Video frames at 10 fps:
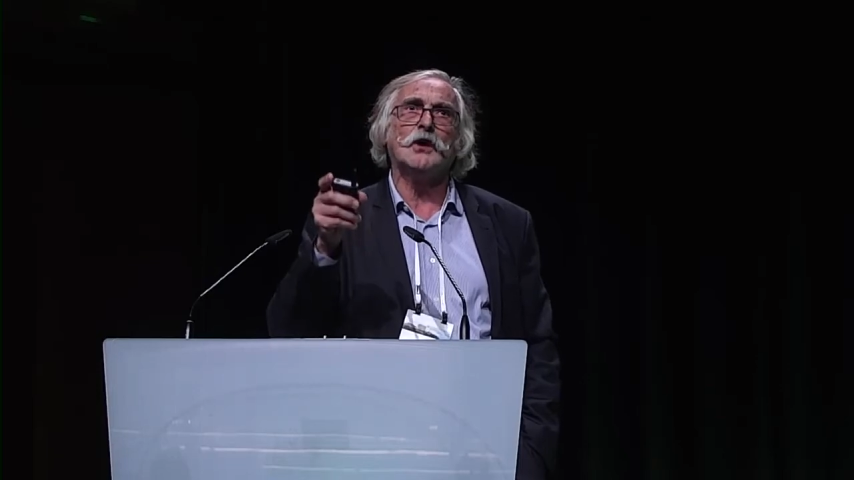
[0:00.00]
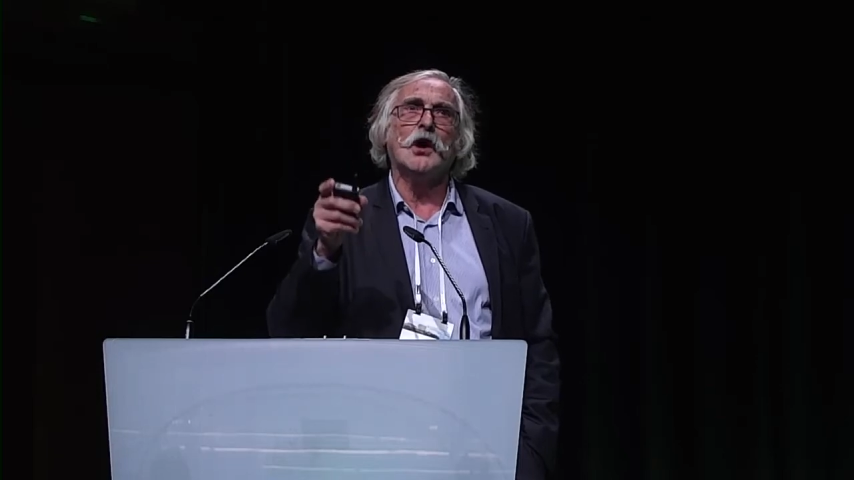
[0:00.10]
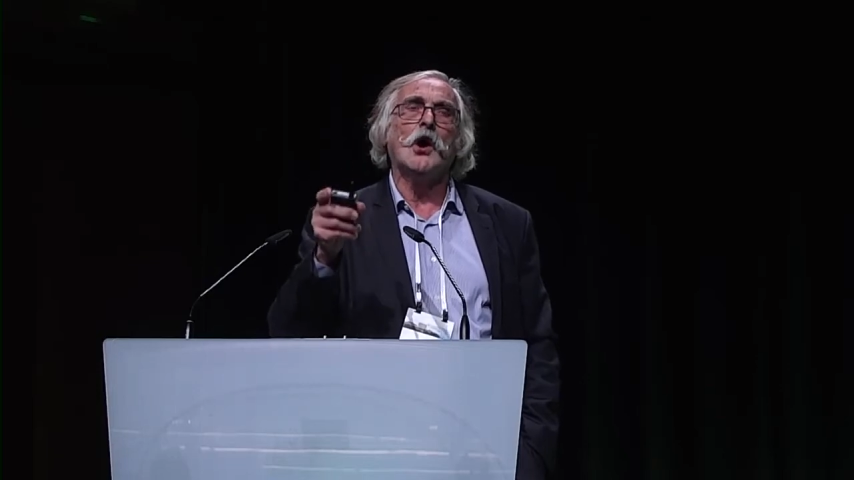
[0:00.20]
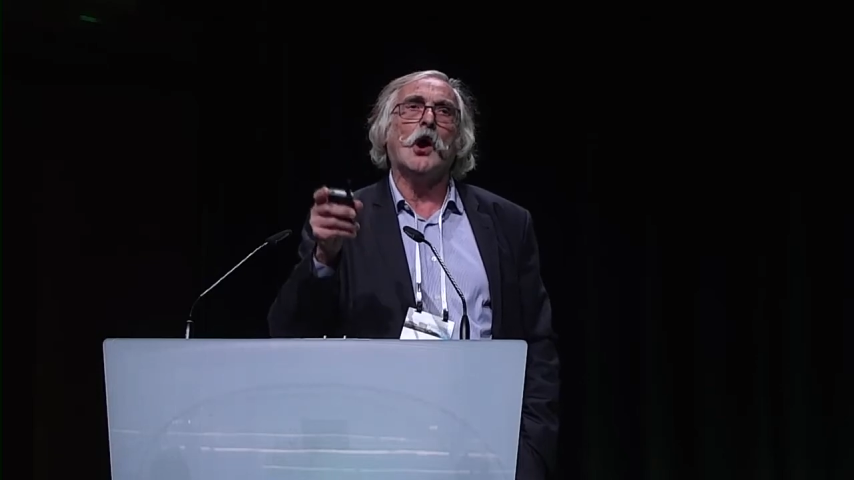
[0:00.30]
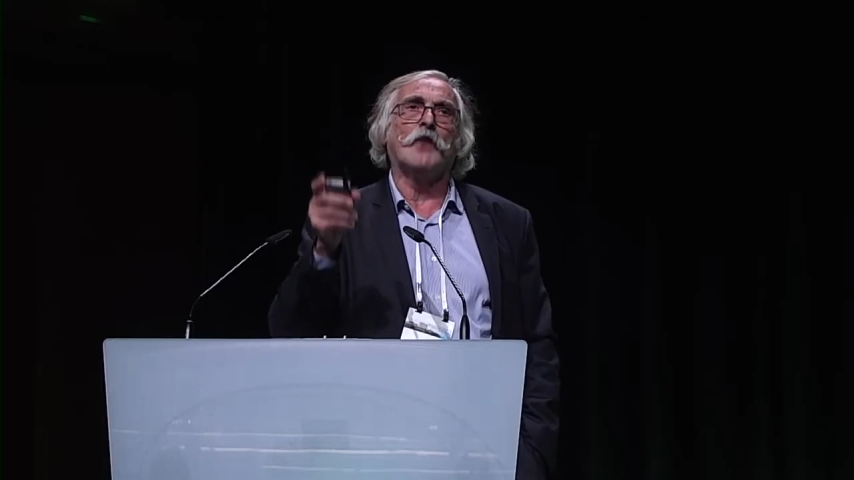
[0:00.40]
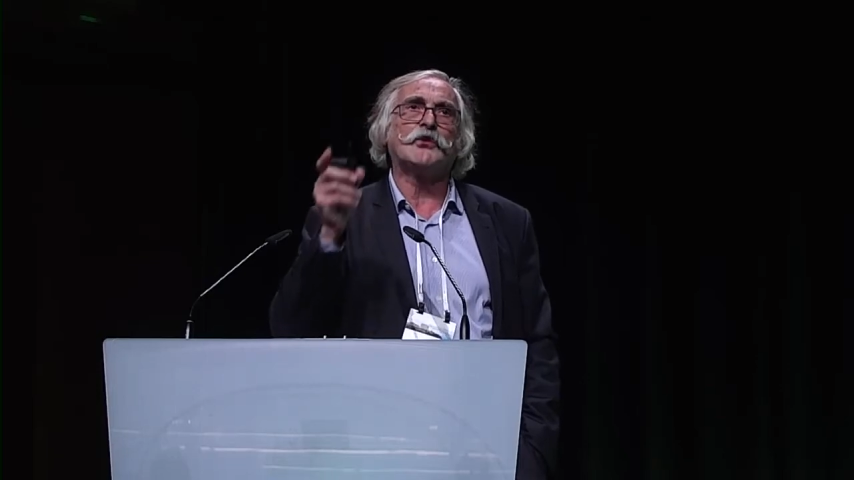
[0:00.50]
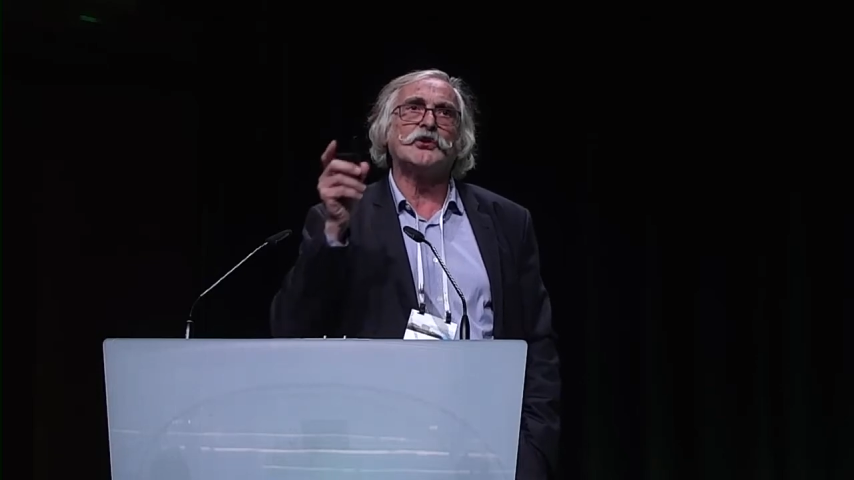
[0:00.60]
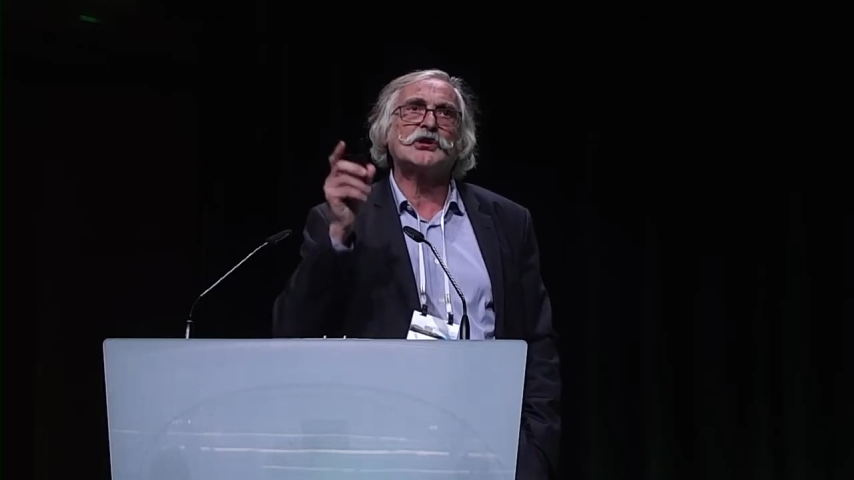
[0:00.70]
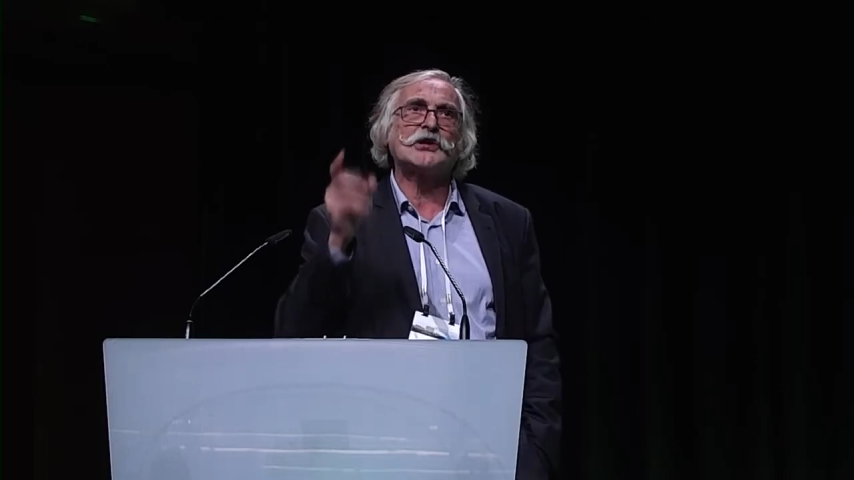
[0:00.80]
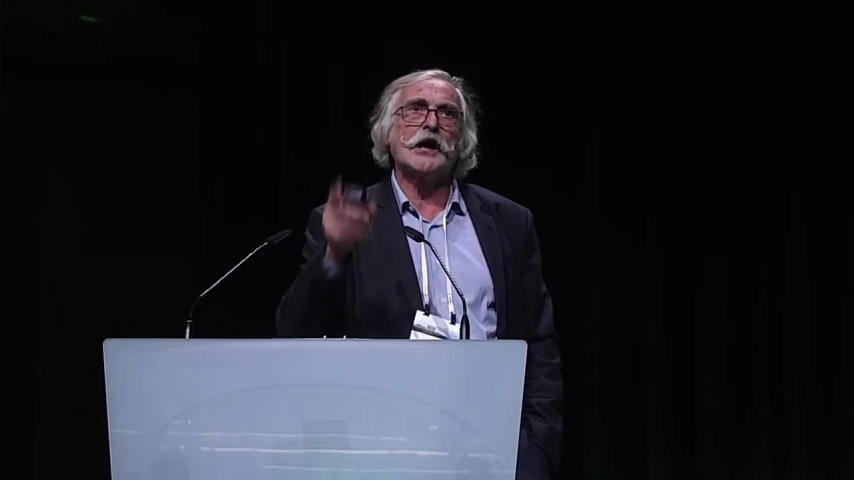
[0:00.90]
of the
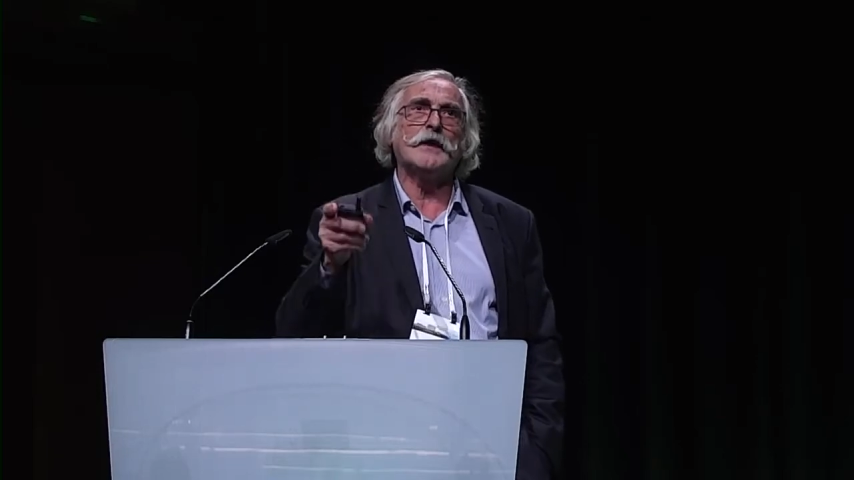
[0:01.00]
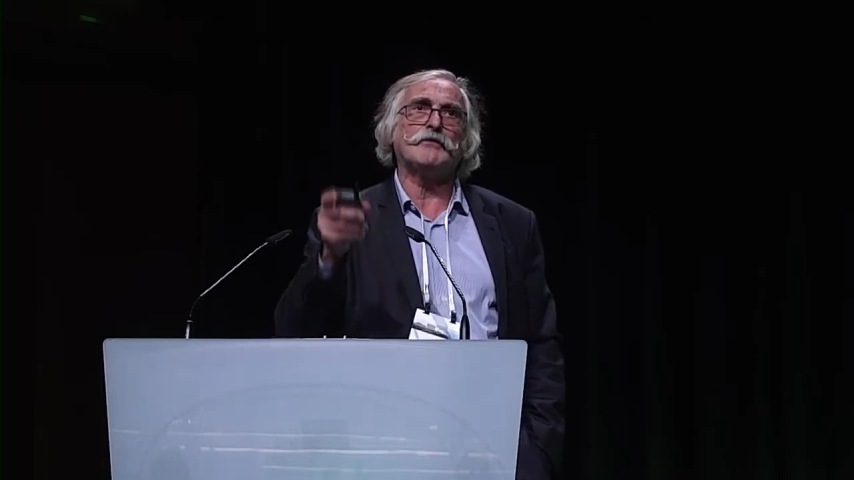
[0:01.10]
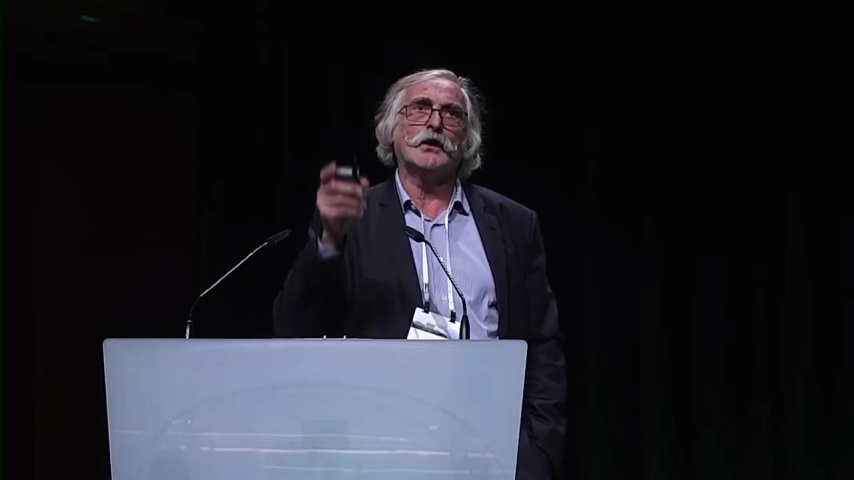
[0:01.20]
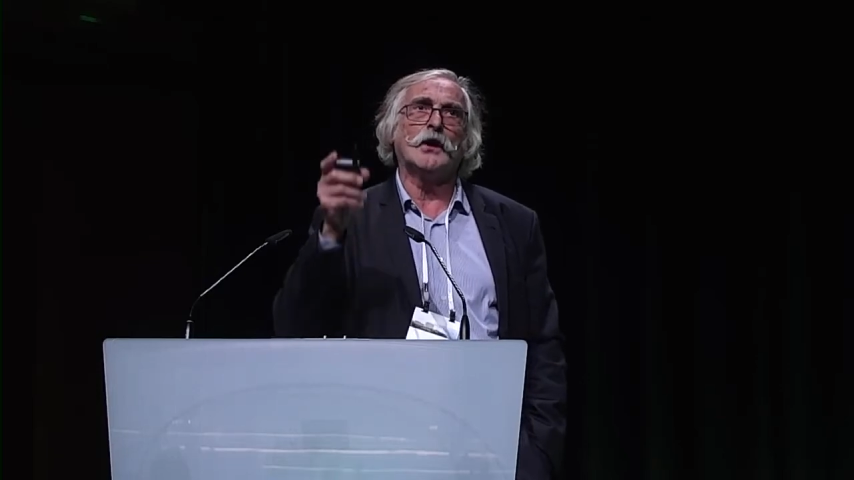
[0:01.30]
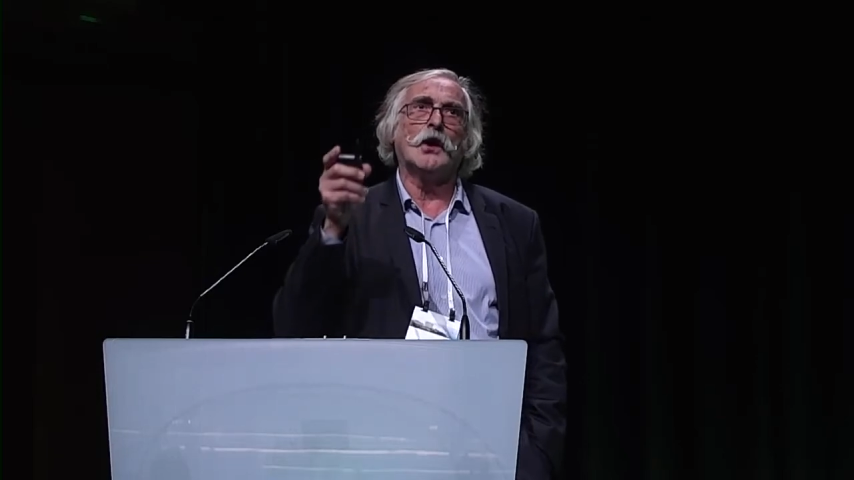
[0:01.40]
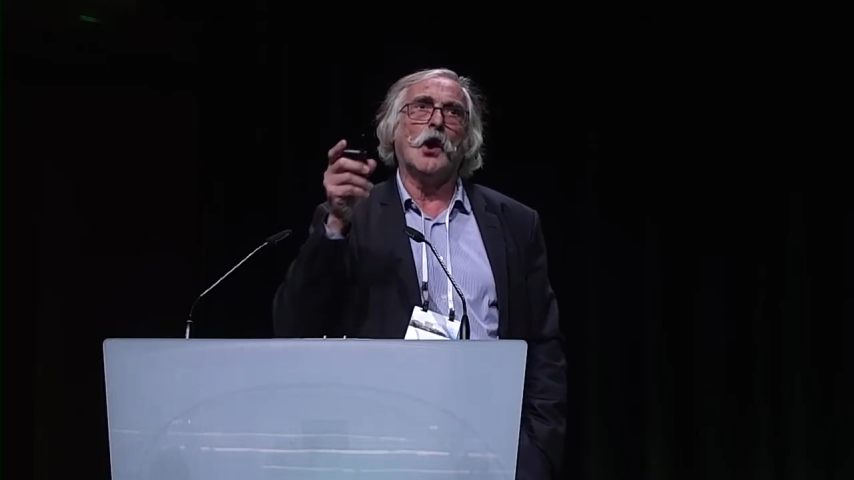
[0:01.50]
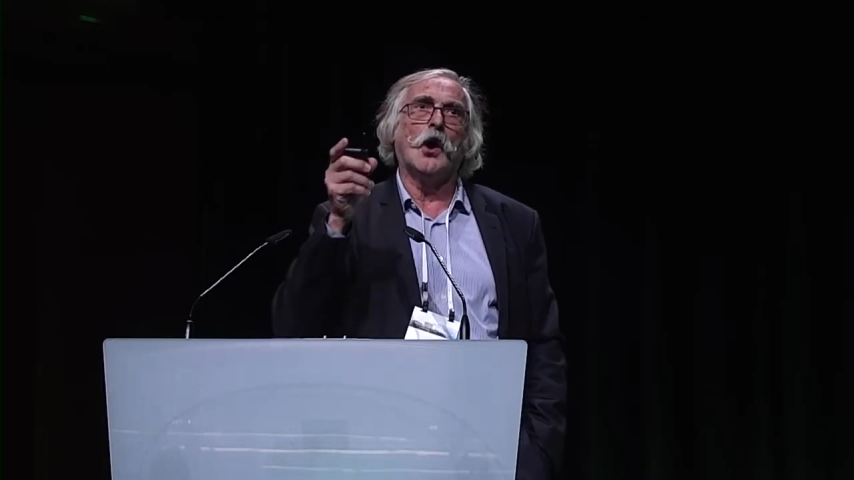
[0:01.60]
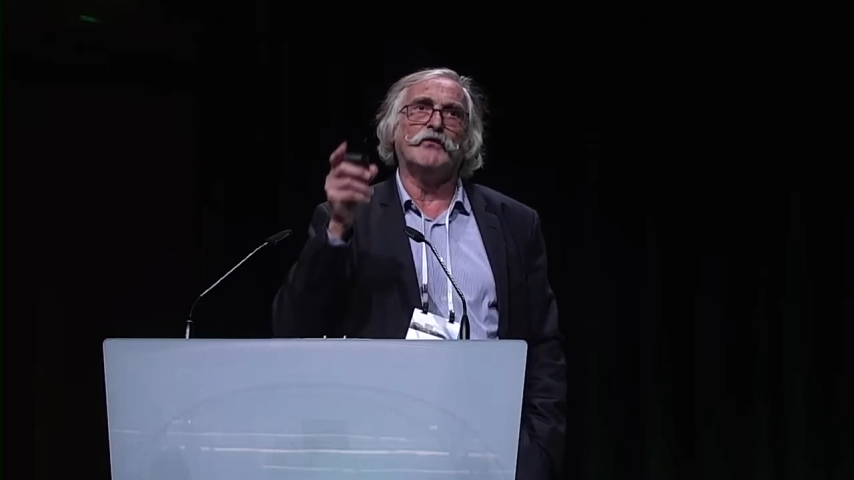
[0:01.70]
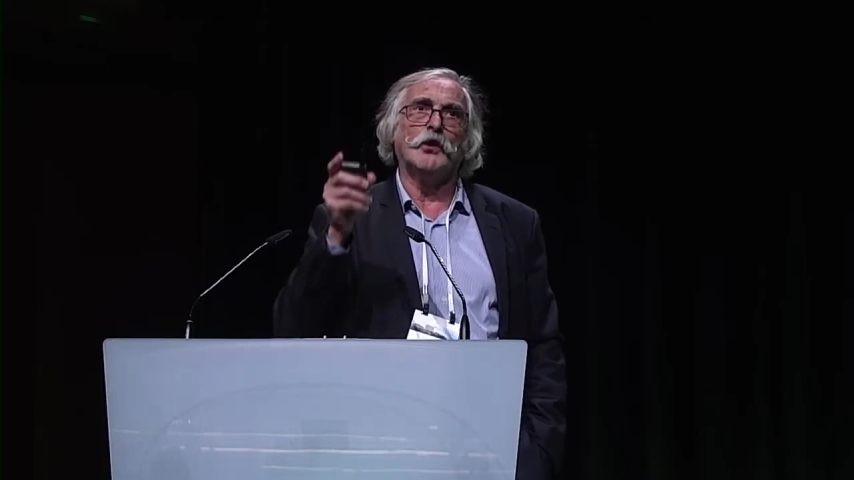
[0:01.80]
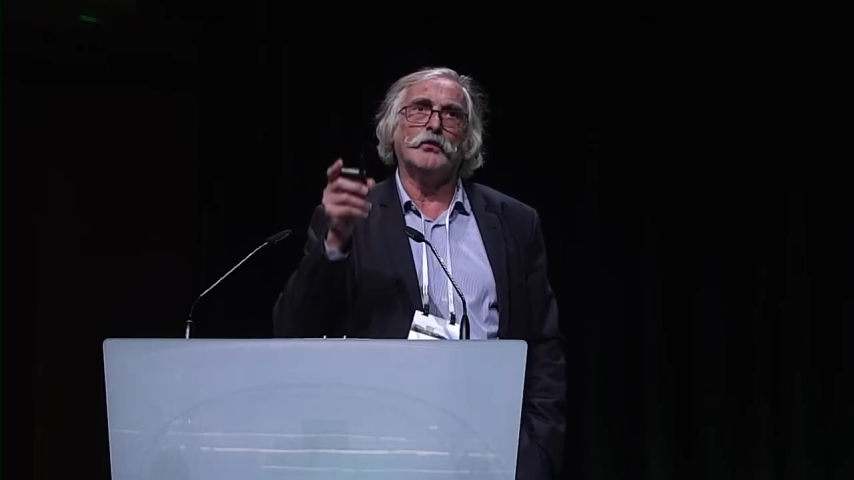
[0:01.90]
shape of
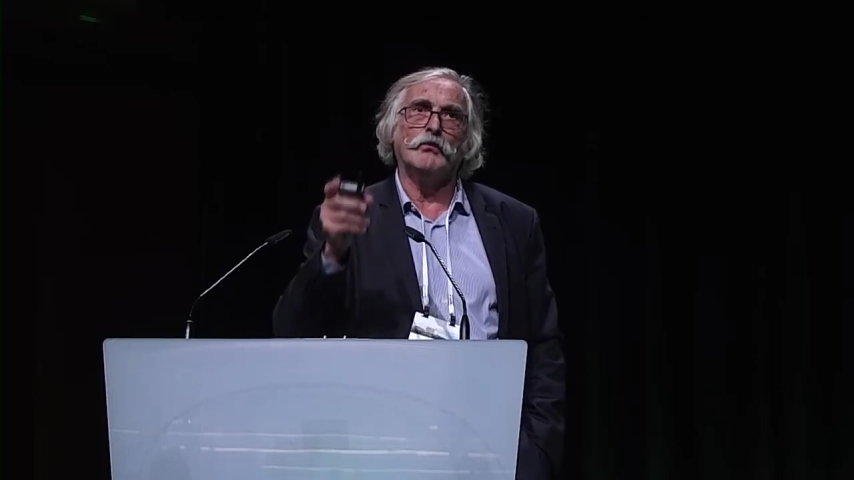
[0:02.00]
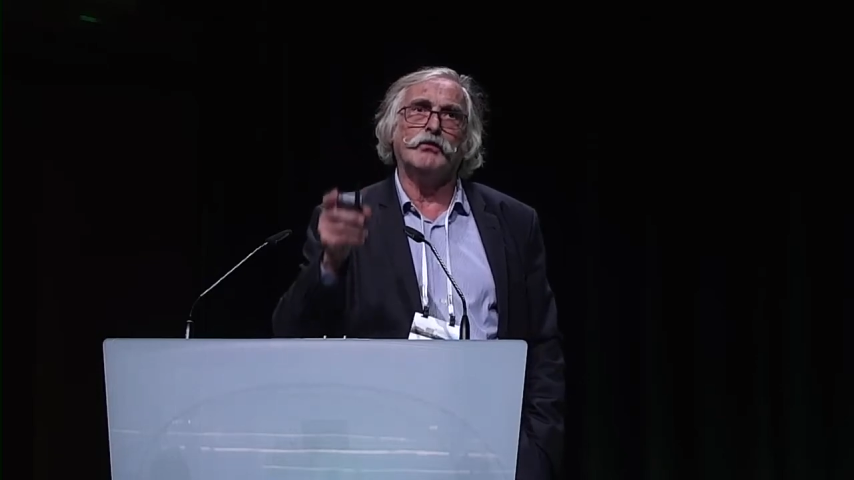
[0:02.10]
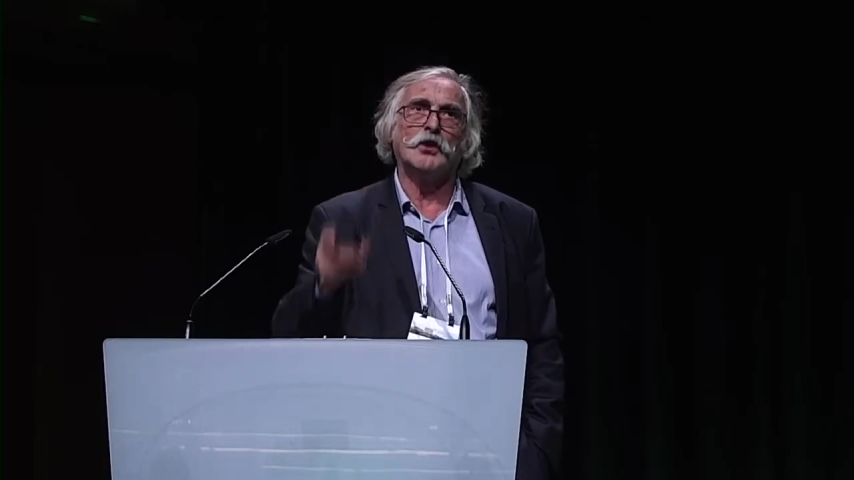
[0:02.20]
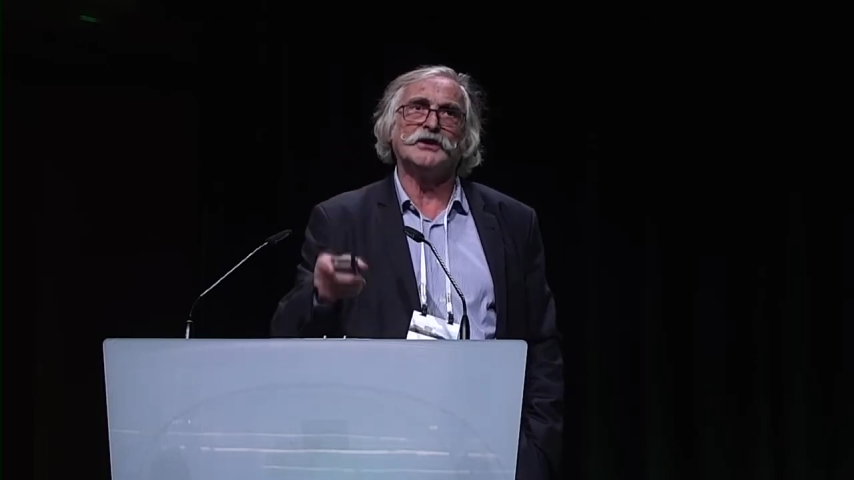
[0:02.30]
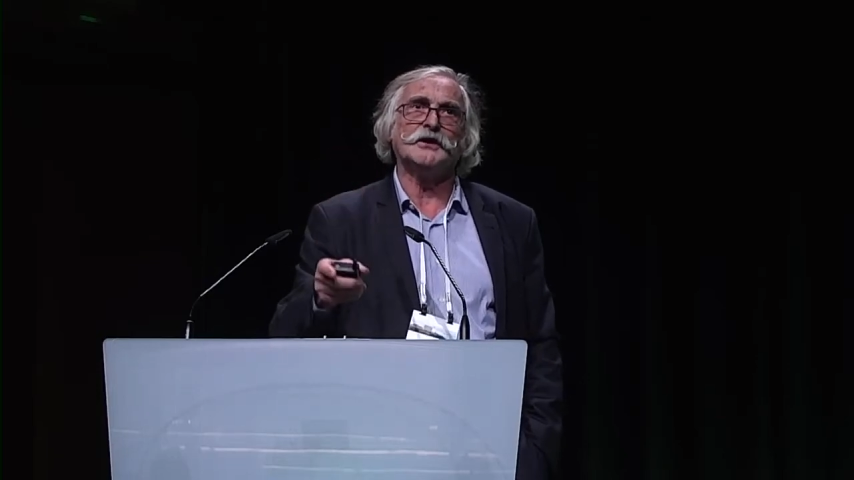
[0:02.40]
a body.